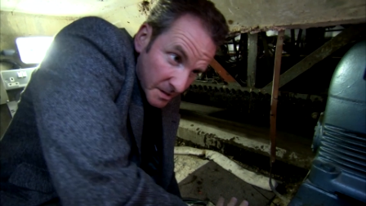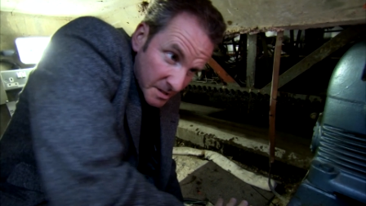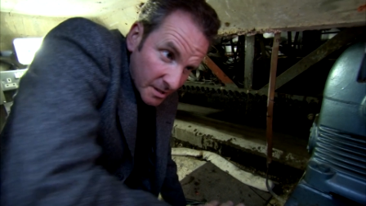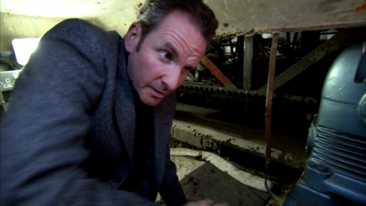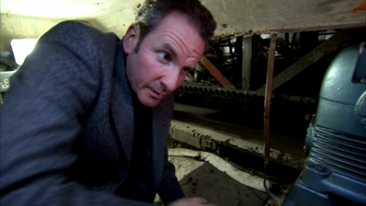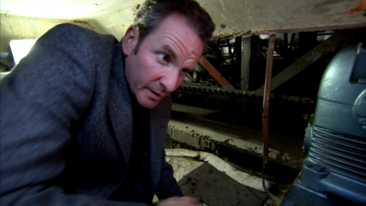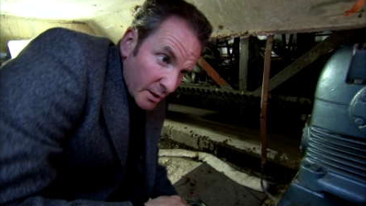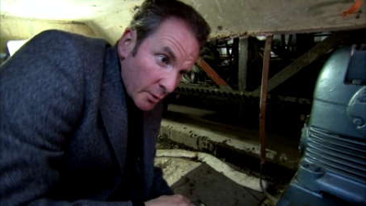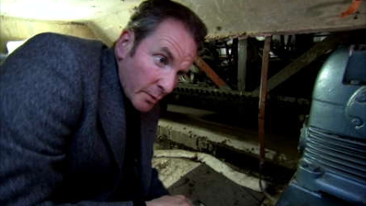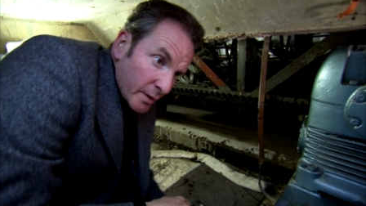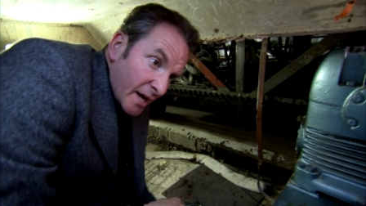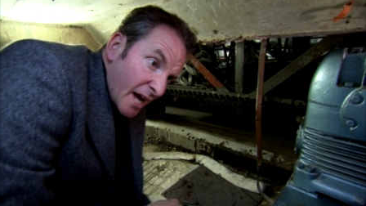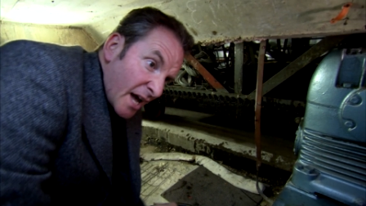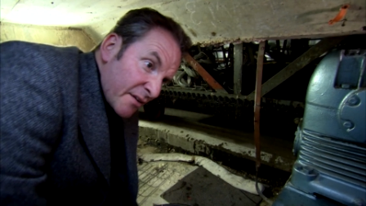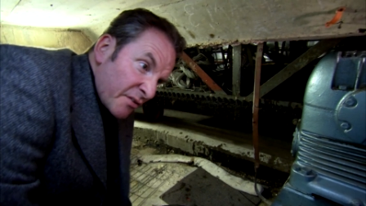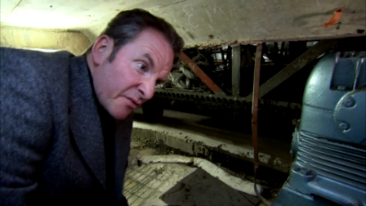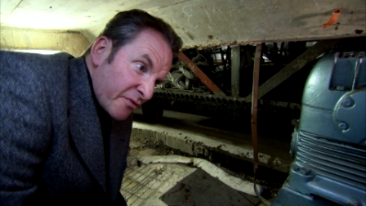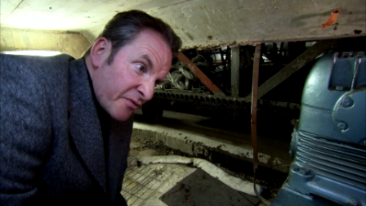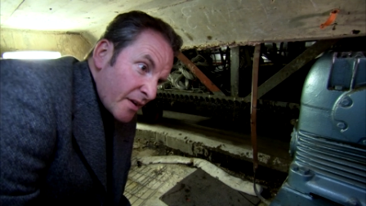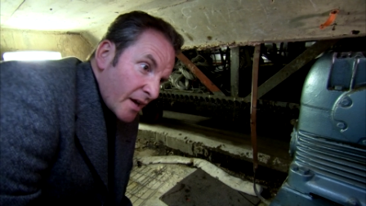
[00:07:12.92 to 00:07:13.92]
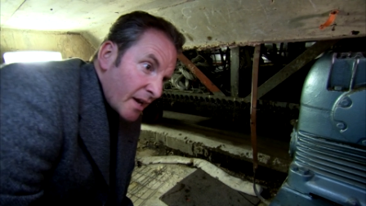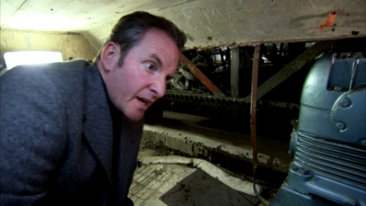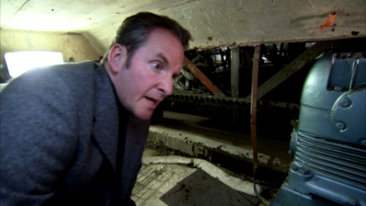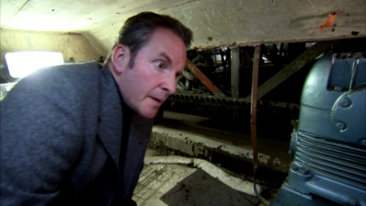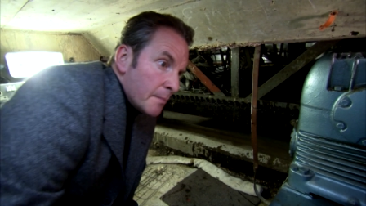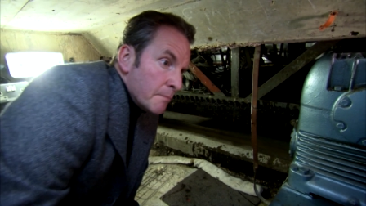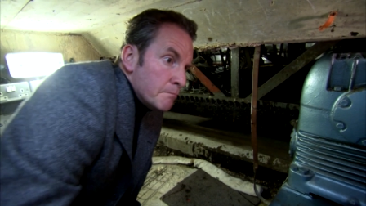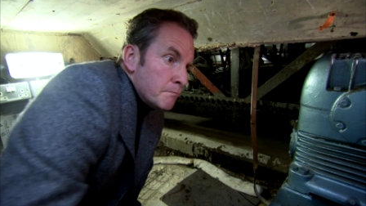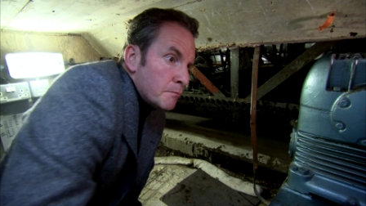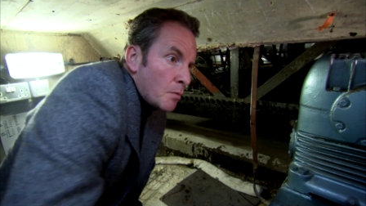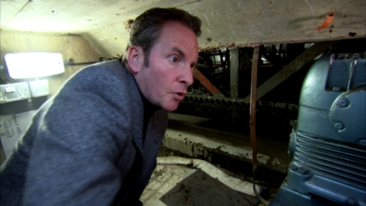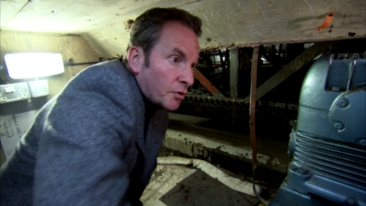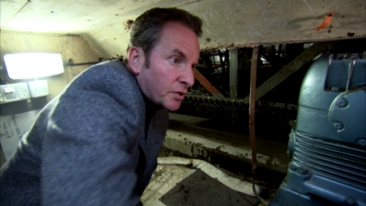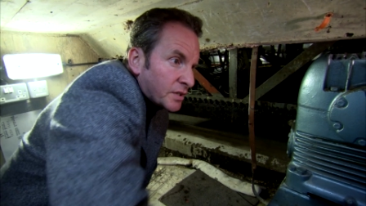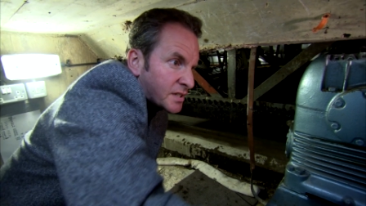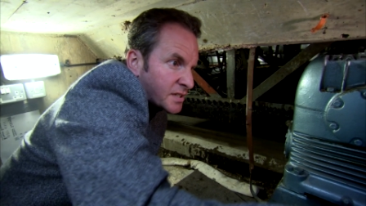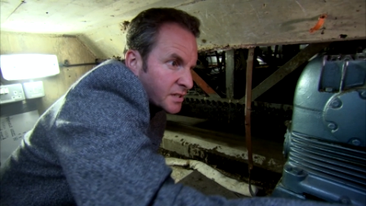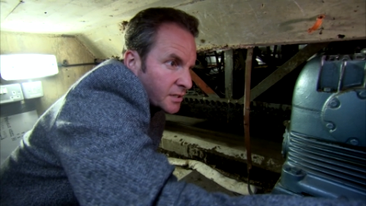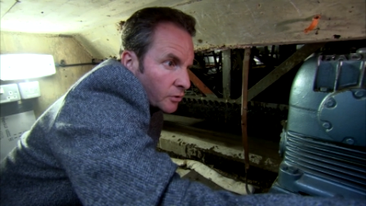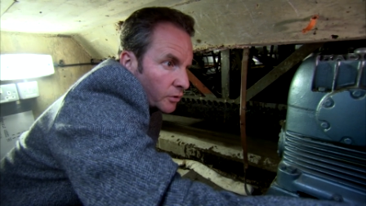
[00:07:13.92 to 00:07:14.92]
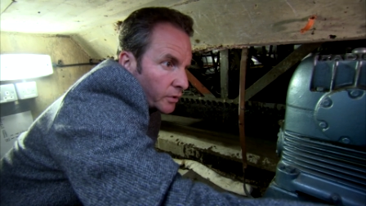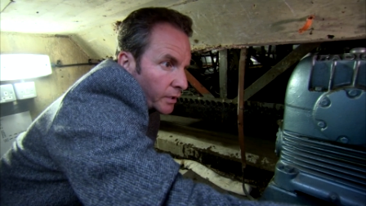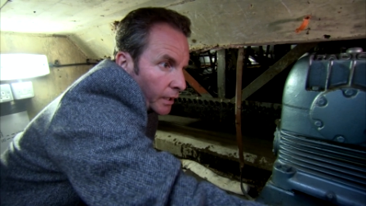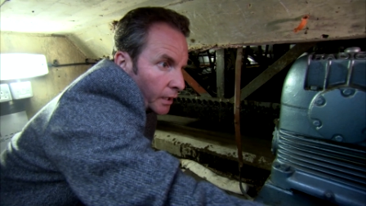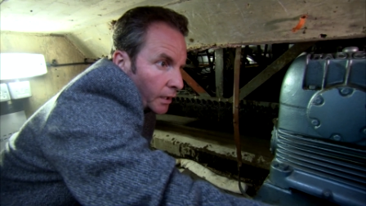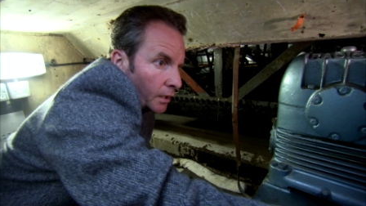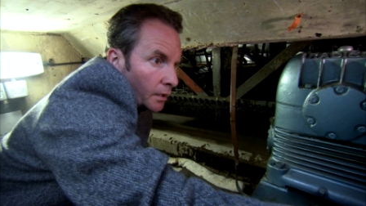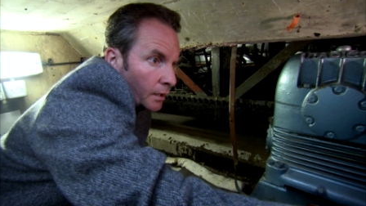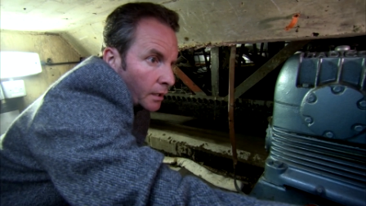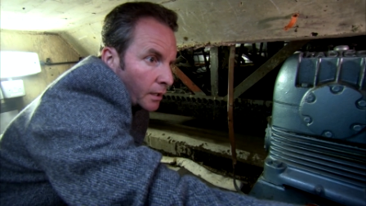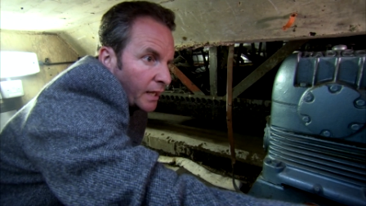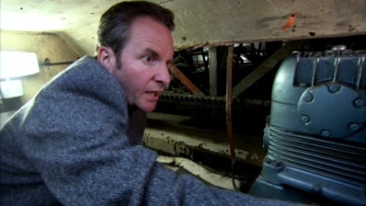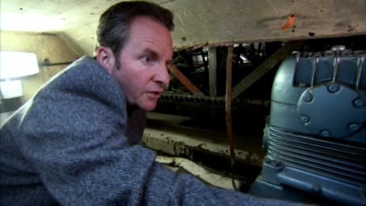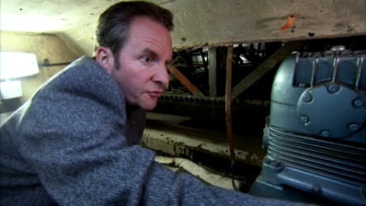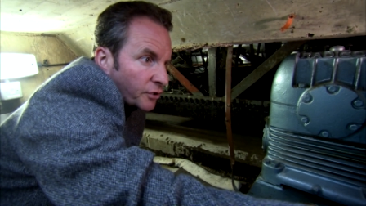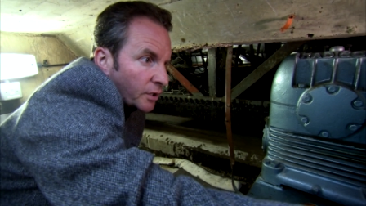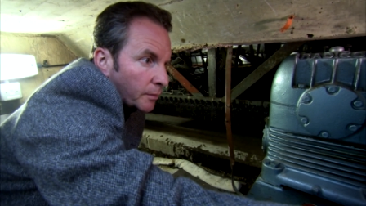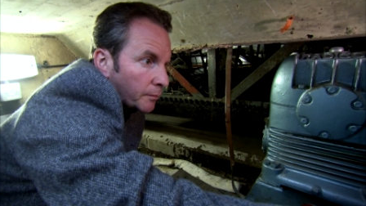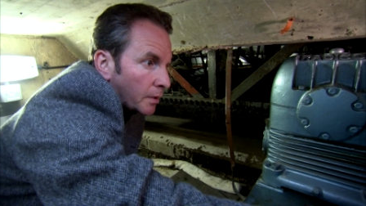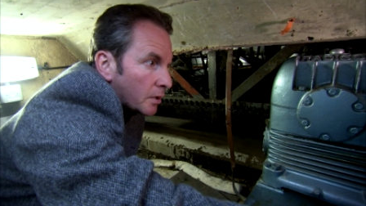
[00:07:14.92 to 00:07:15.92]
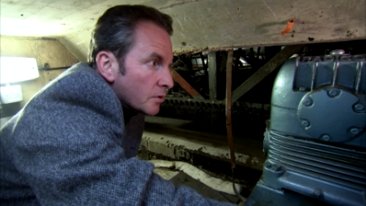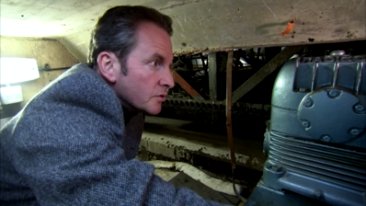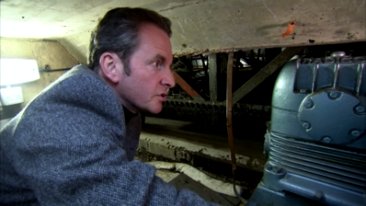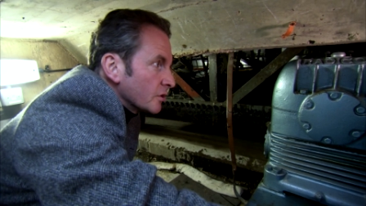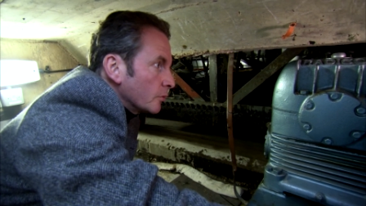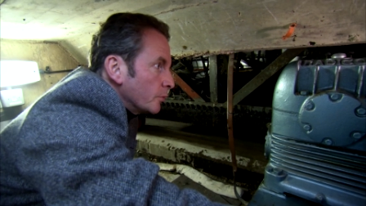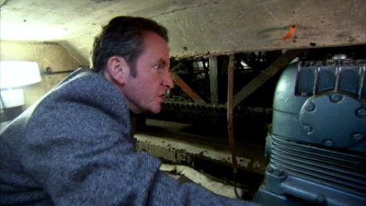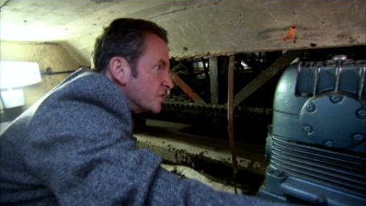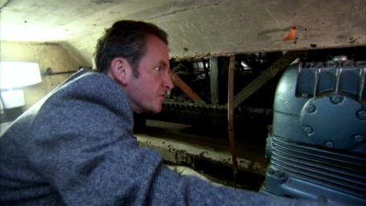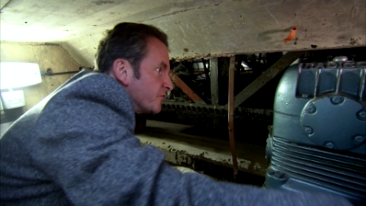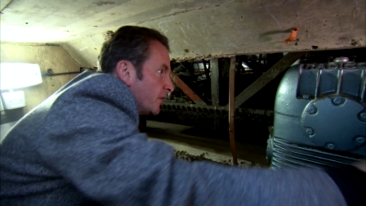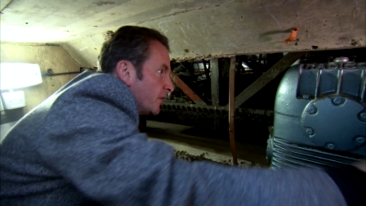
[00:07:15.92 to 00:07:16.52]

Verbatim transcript: So here we have a fairly modest looking electric motor which